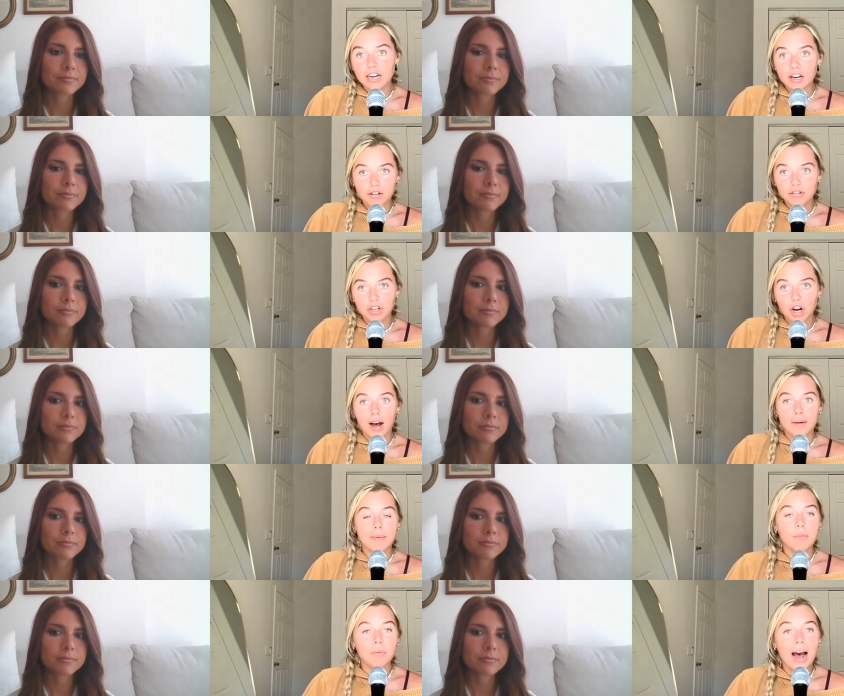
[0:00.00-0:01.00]
Speaker 1: a new
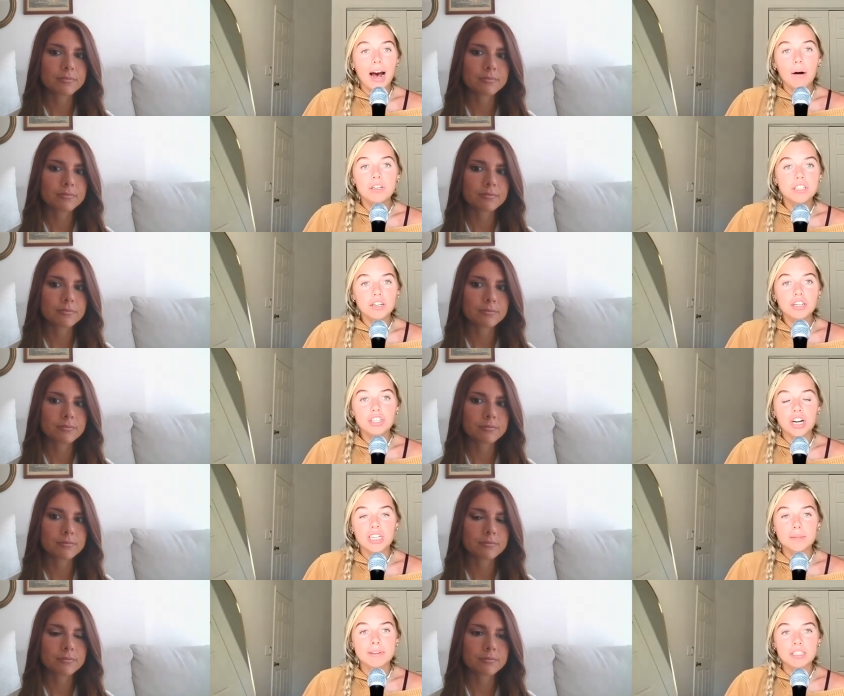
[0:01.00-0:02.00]
job. How was your
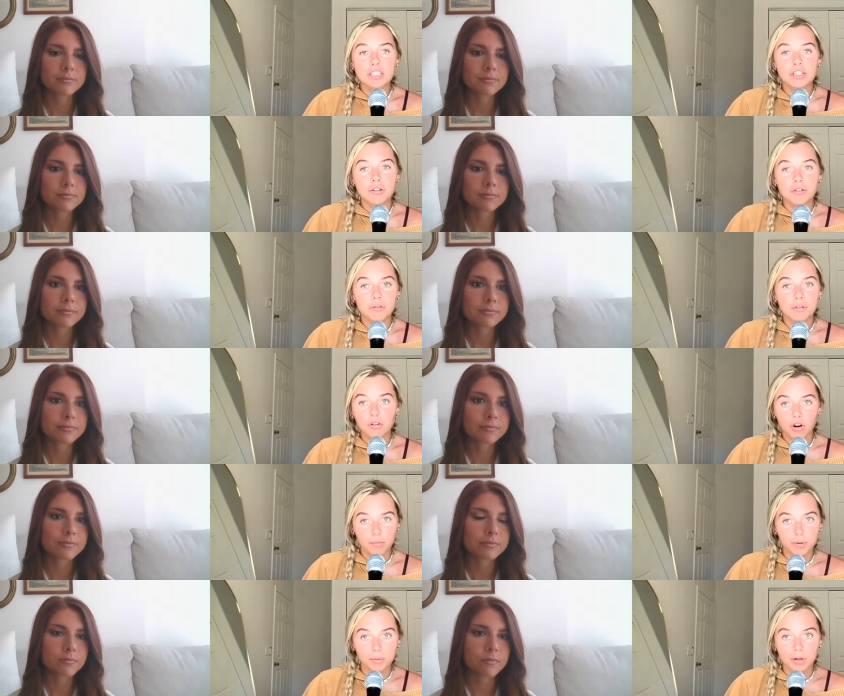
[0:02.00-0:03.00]
adjustment to the
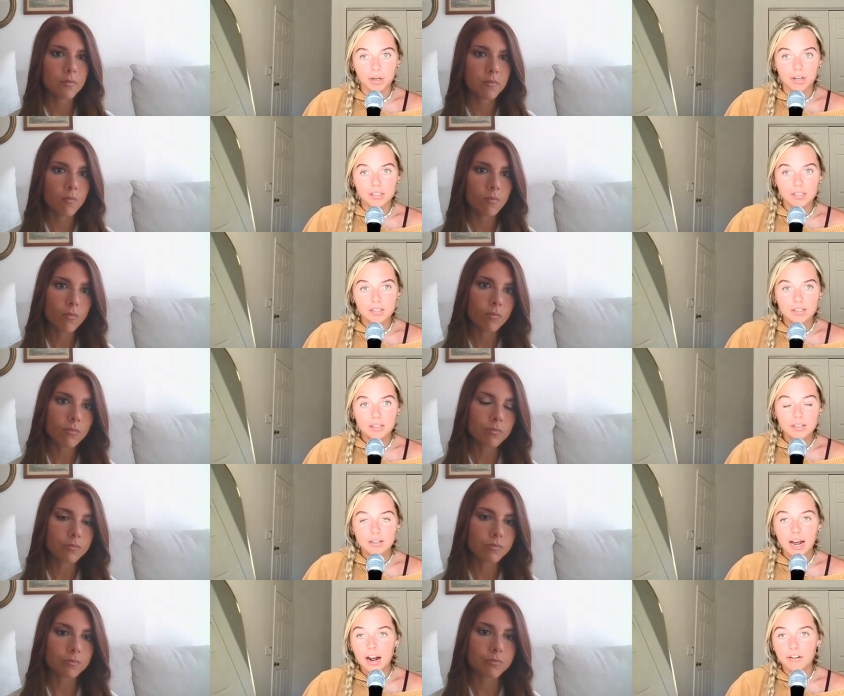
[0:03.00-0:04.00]
corporate world
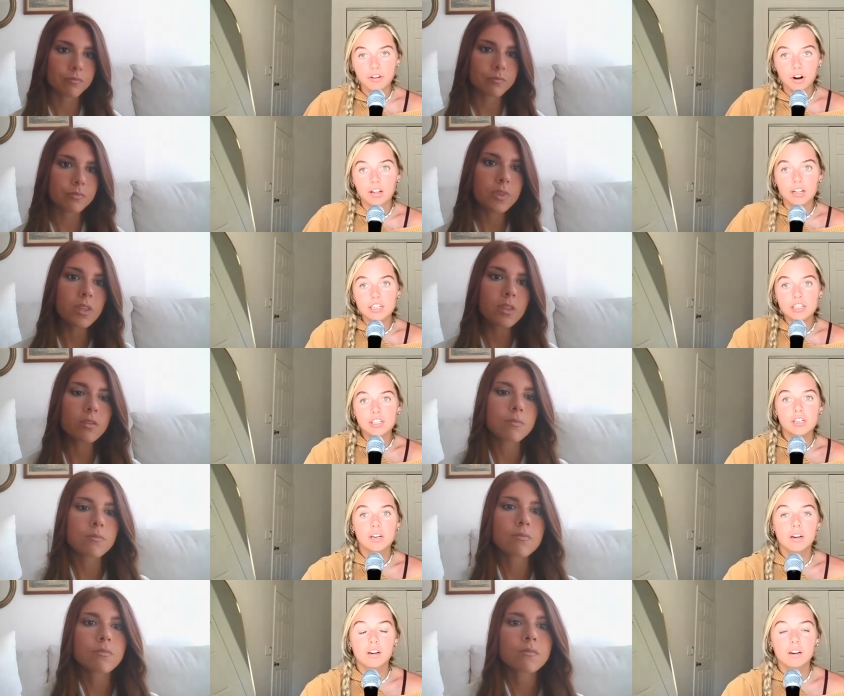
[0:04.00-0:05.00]
out of college?
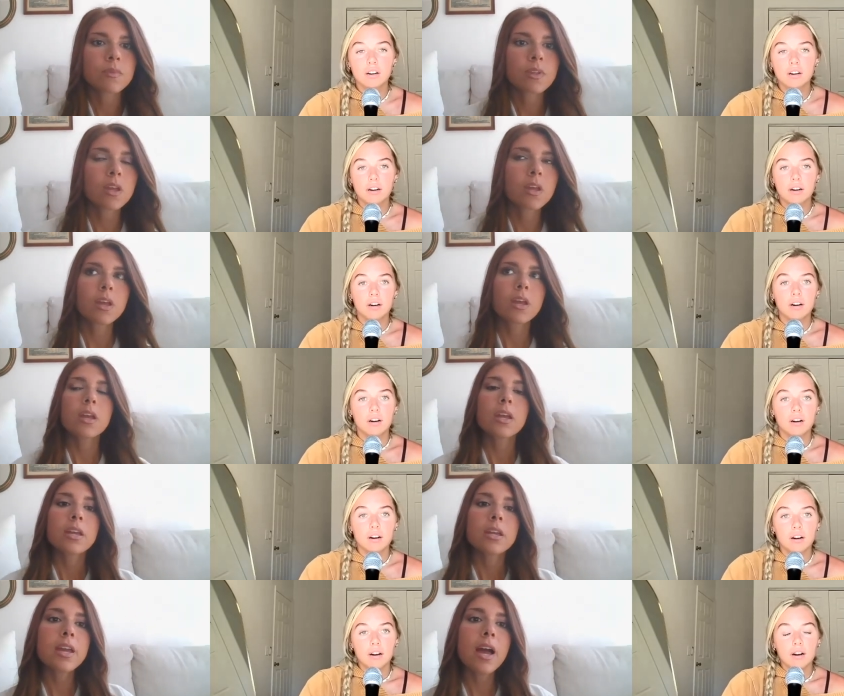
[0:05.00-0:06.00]

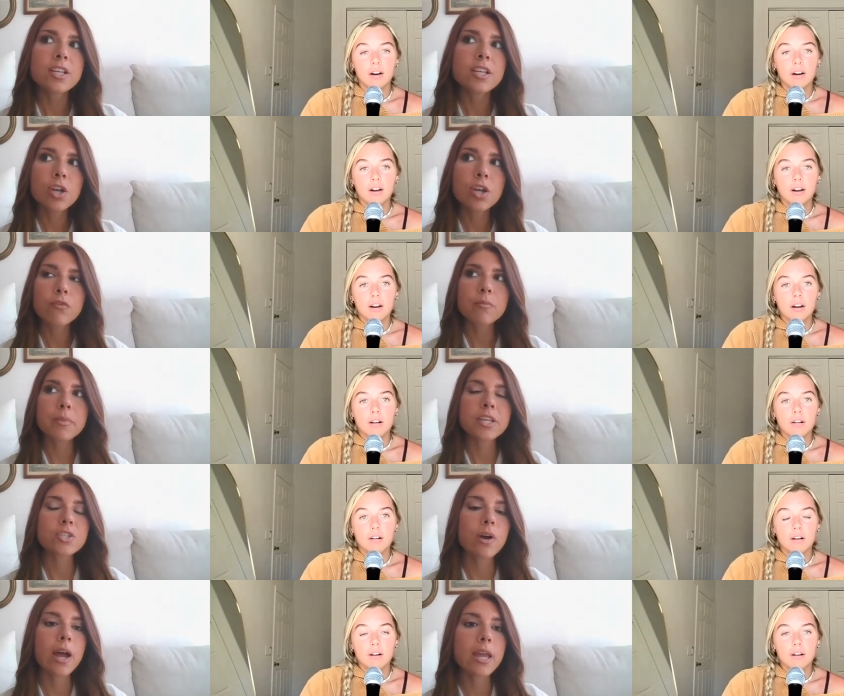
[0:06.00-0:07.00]
Speaker 2: Yeah, so for me,
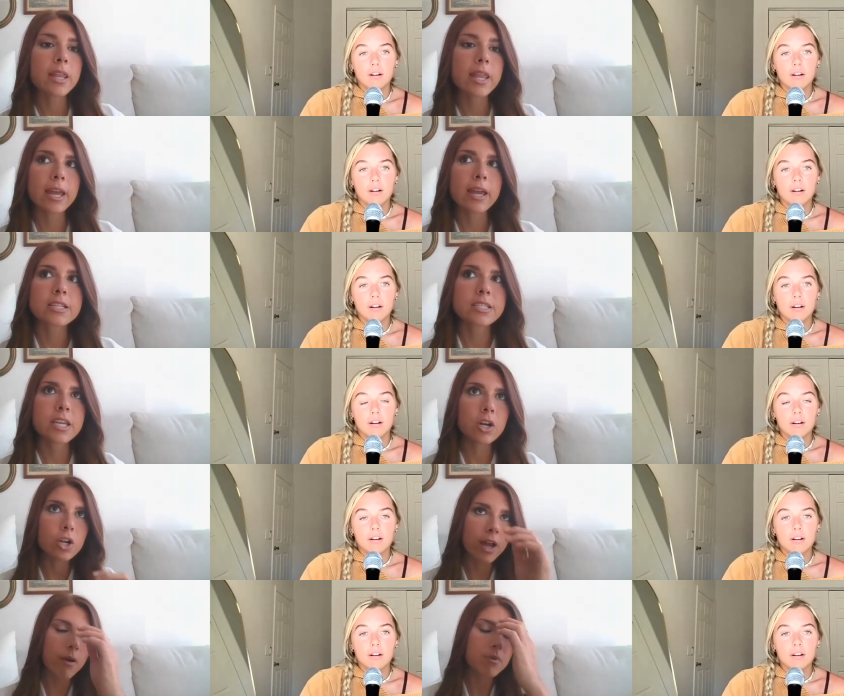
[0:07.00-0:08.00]
so I like I had said
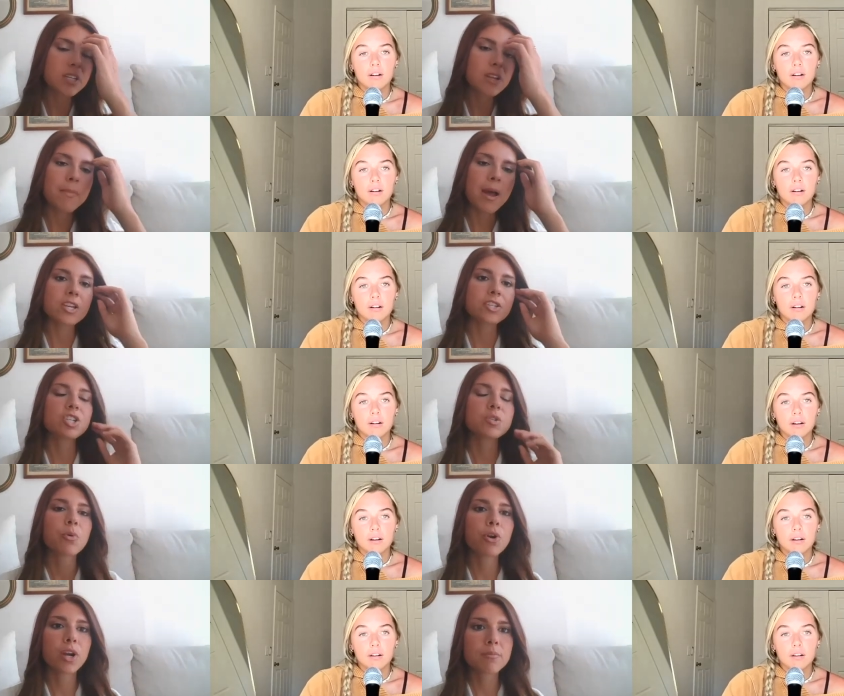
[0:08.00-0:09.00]
earlier, I was in a master's
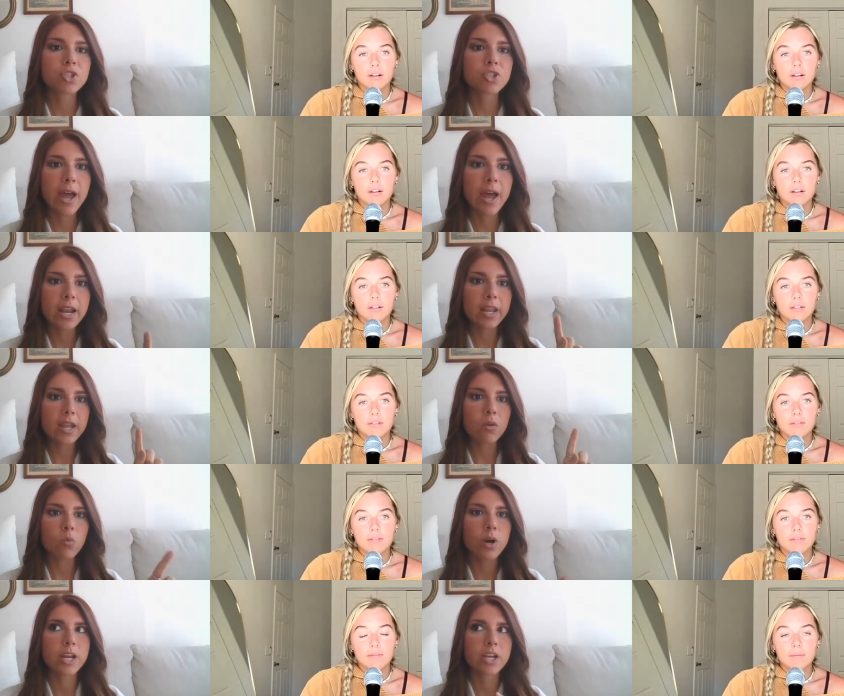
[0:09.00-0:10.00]
program, so I had
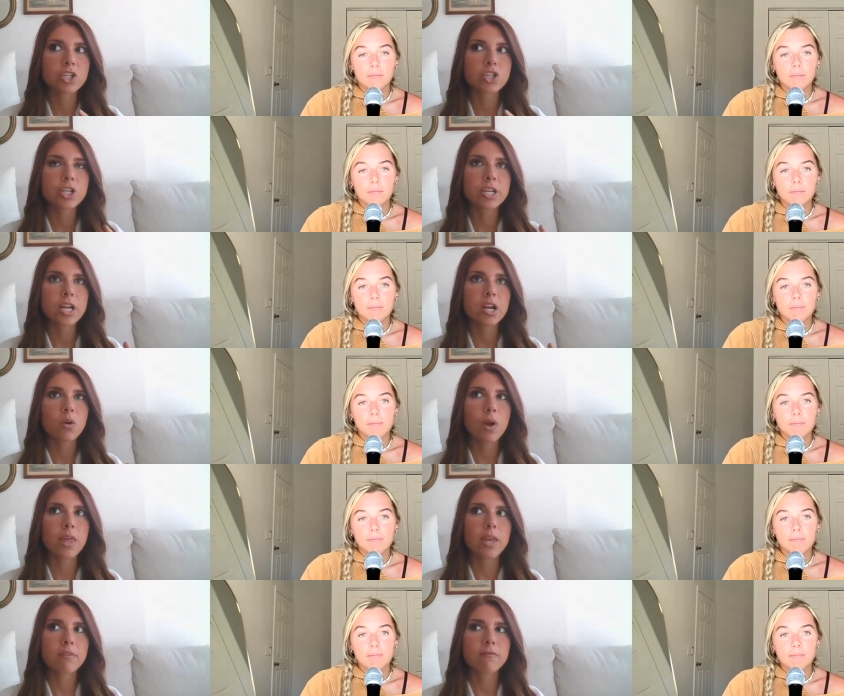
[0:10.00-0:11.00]
like one extra year
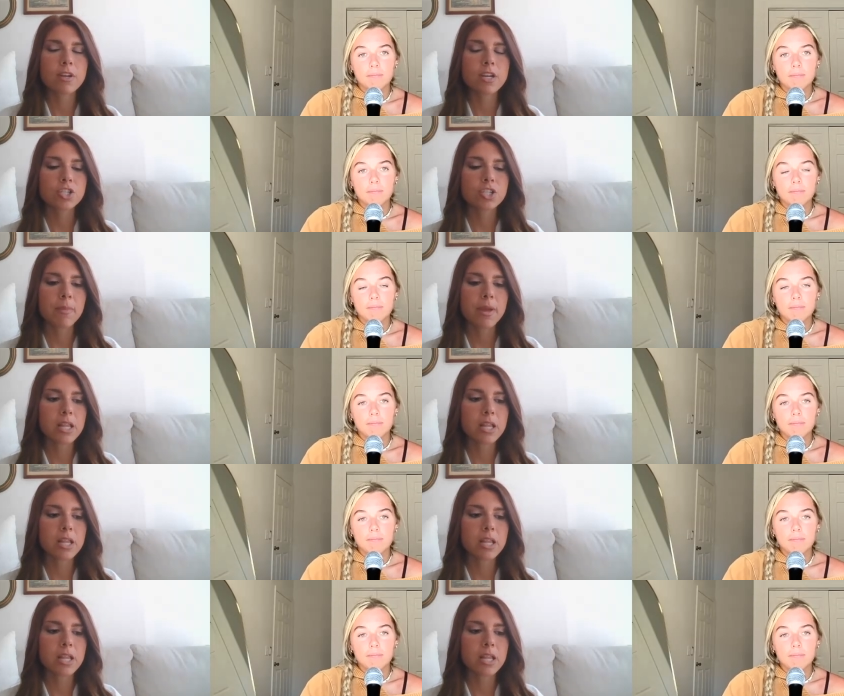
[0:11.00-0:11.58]
where I like finished up my